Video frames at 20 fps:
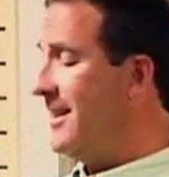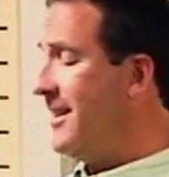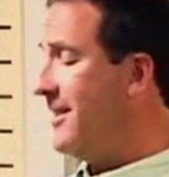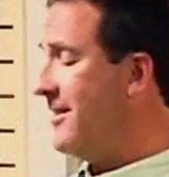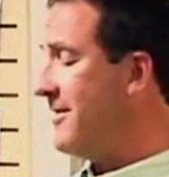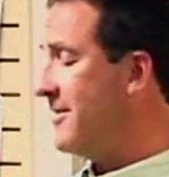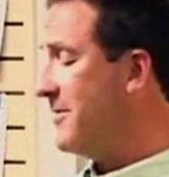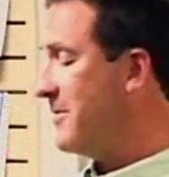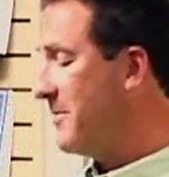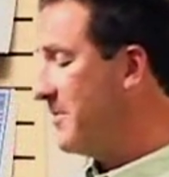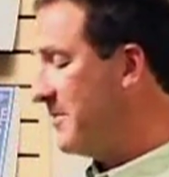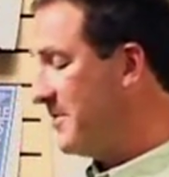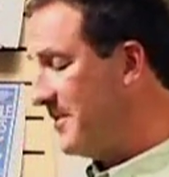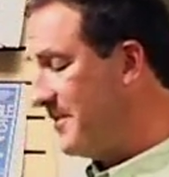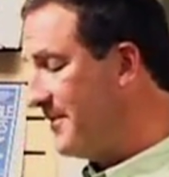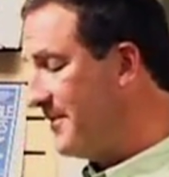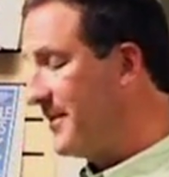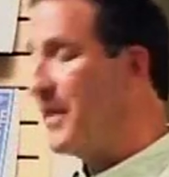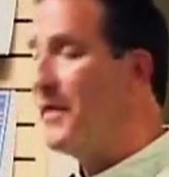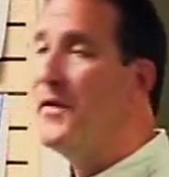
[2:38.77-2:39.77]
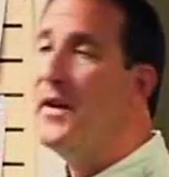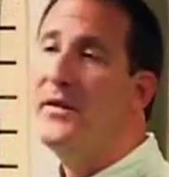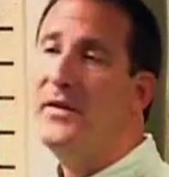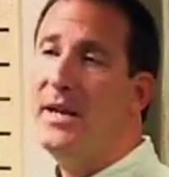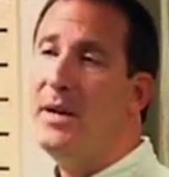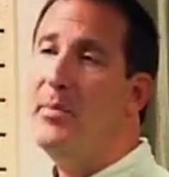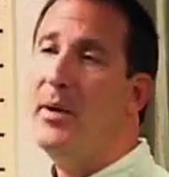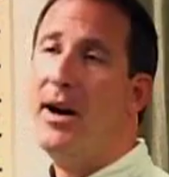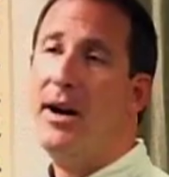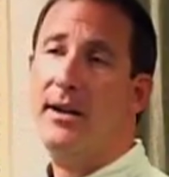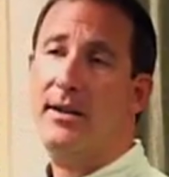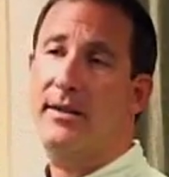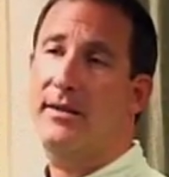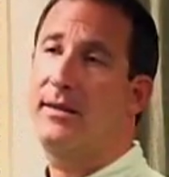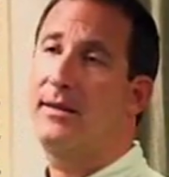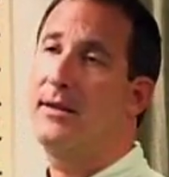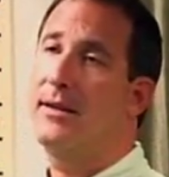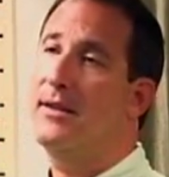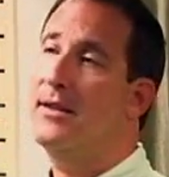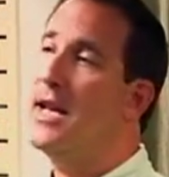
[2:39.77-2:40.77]
they're 50
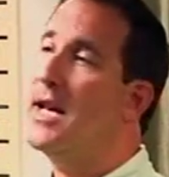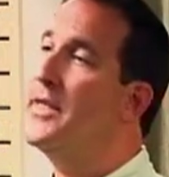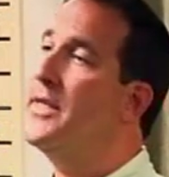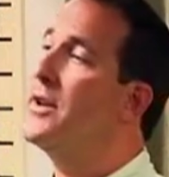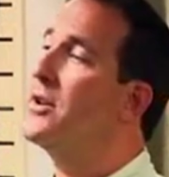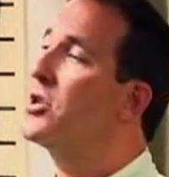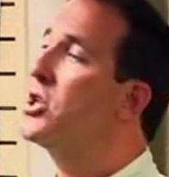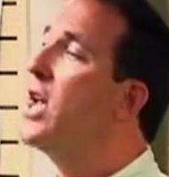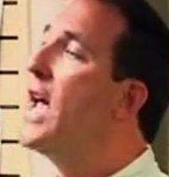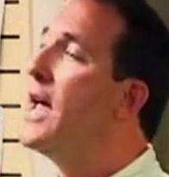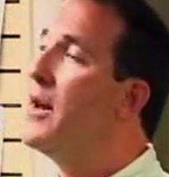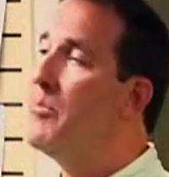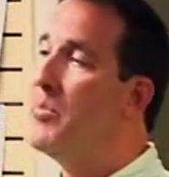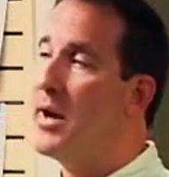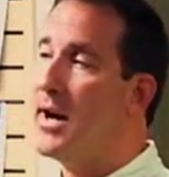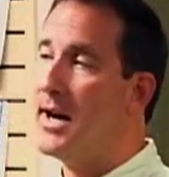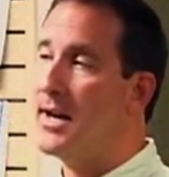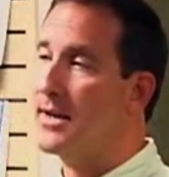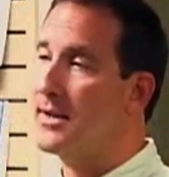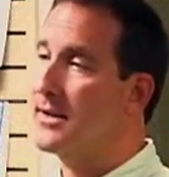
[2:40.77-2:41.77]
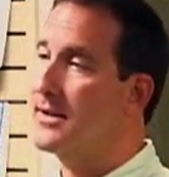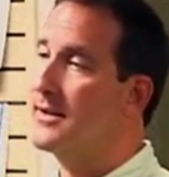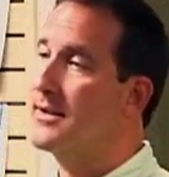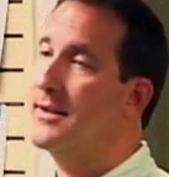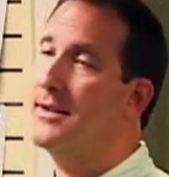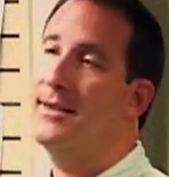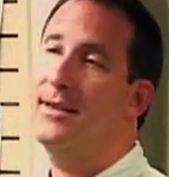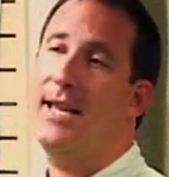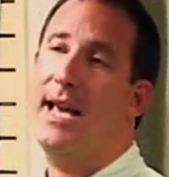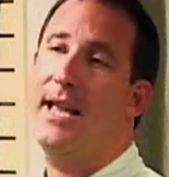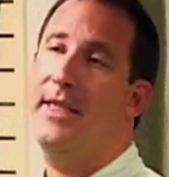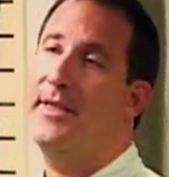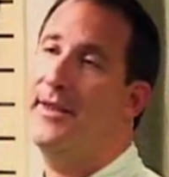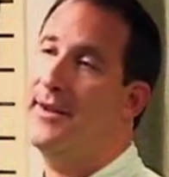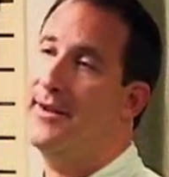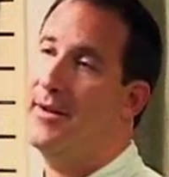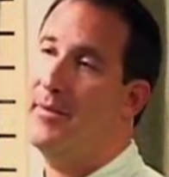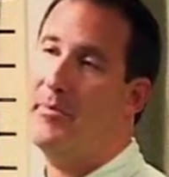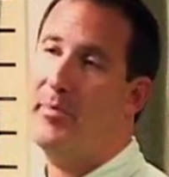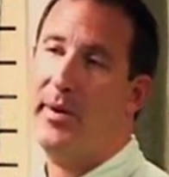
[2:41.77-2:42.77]
bucks, then they're 10 bucks, then
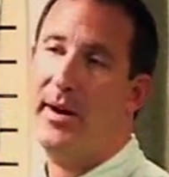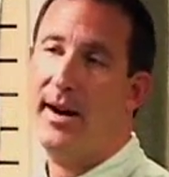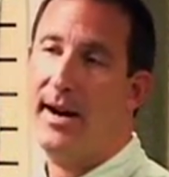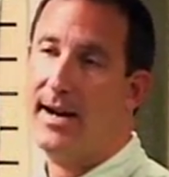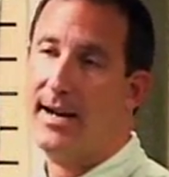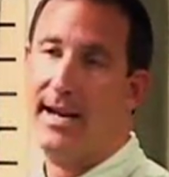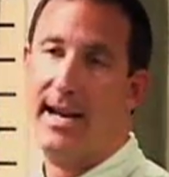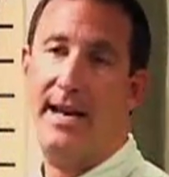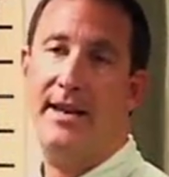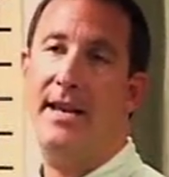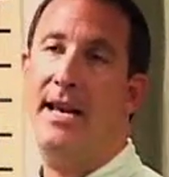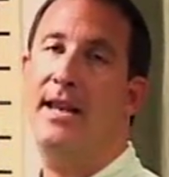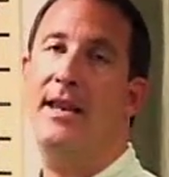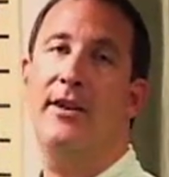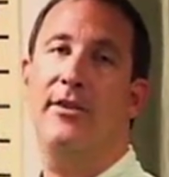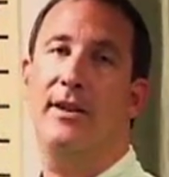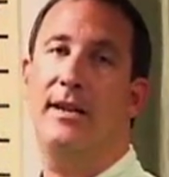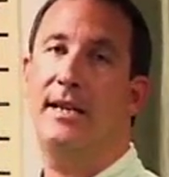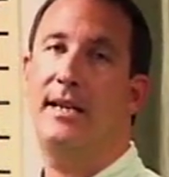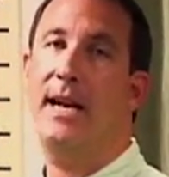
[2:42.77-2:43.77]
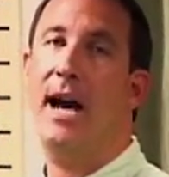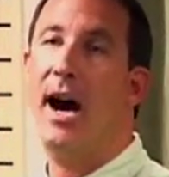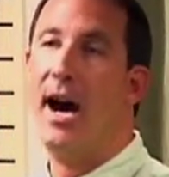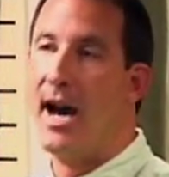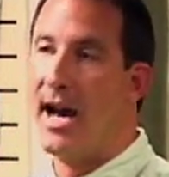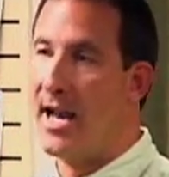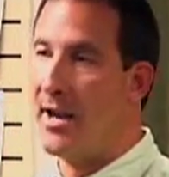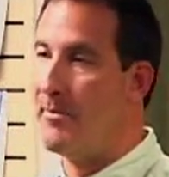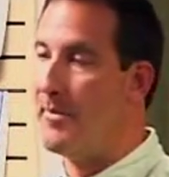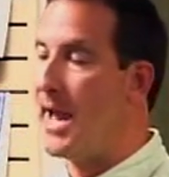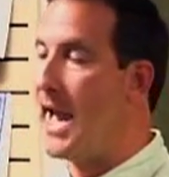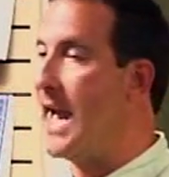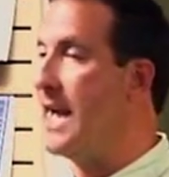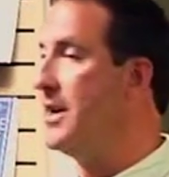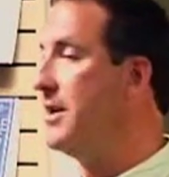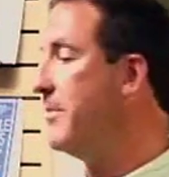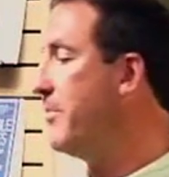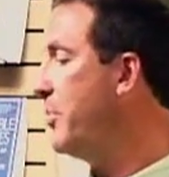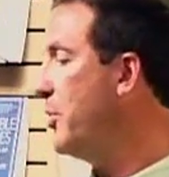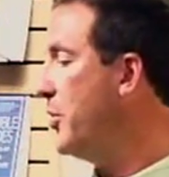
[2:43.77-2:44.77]
they're a buck, and then they're a dime,
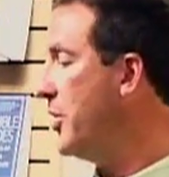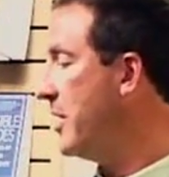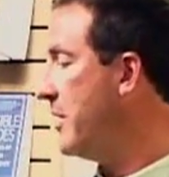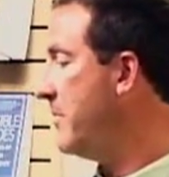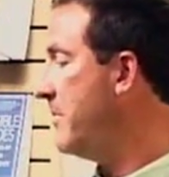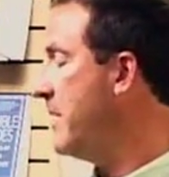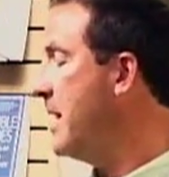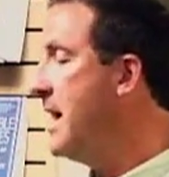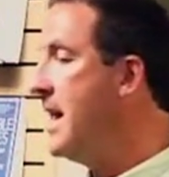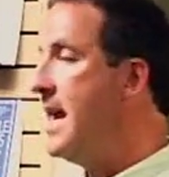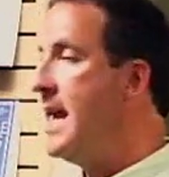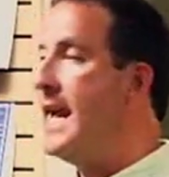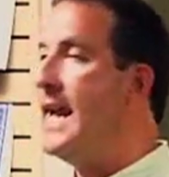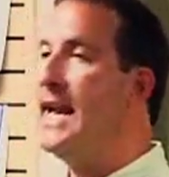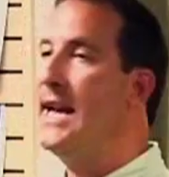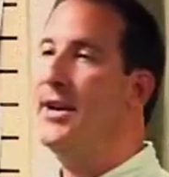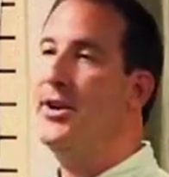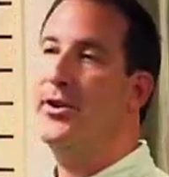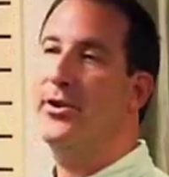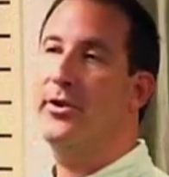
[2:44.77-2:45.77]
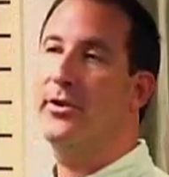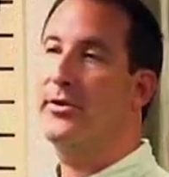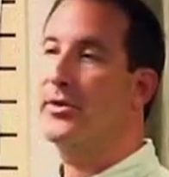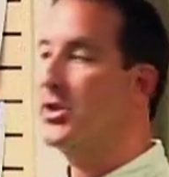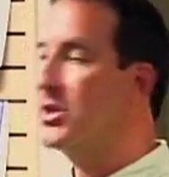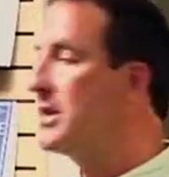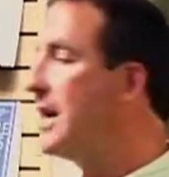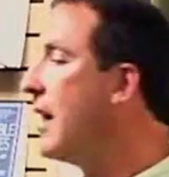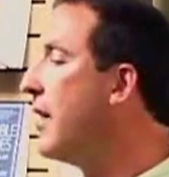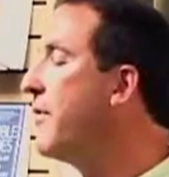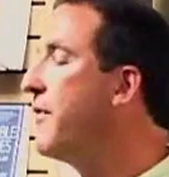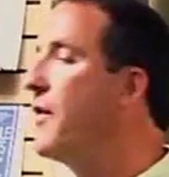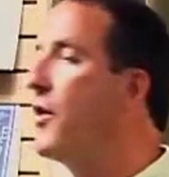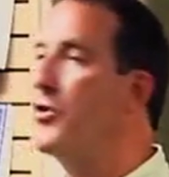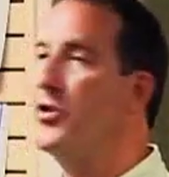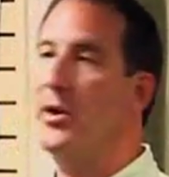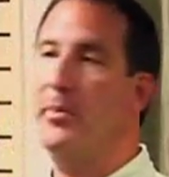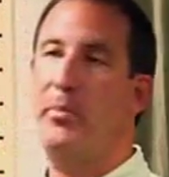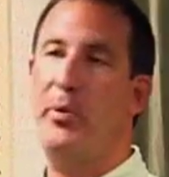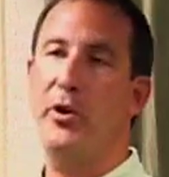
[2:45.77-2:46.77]
and you put them in your cell
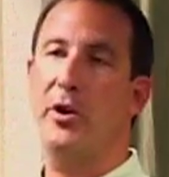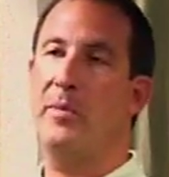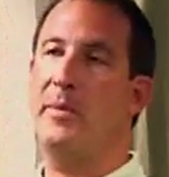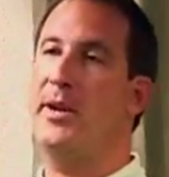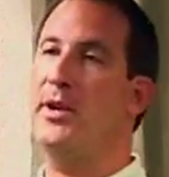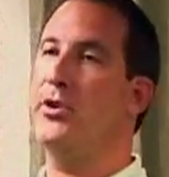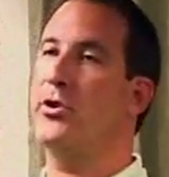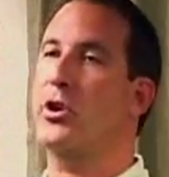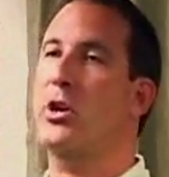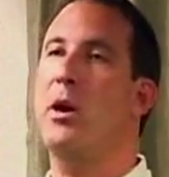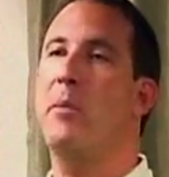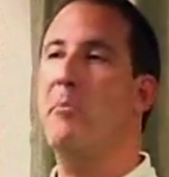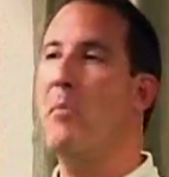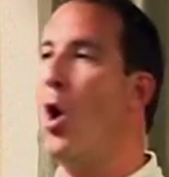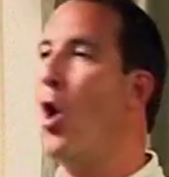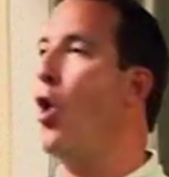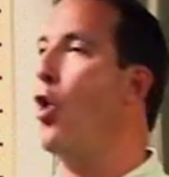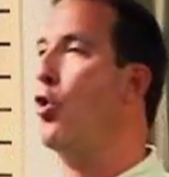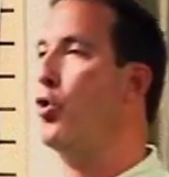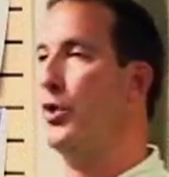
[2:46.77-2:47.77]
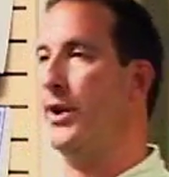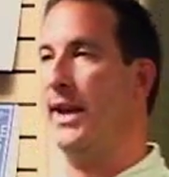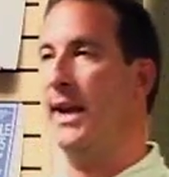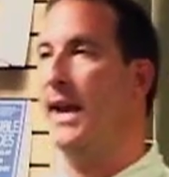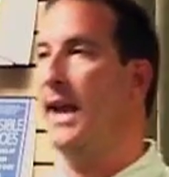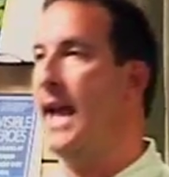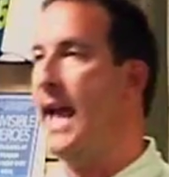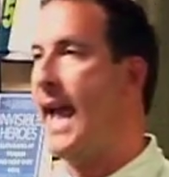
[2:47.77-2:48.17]
phone, you put them in your commode,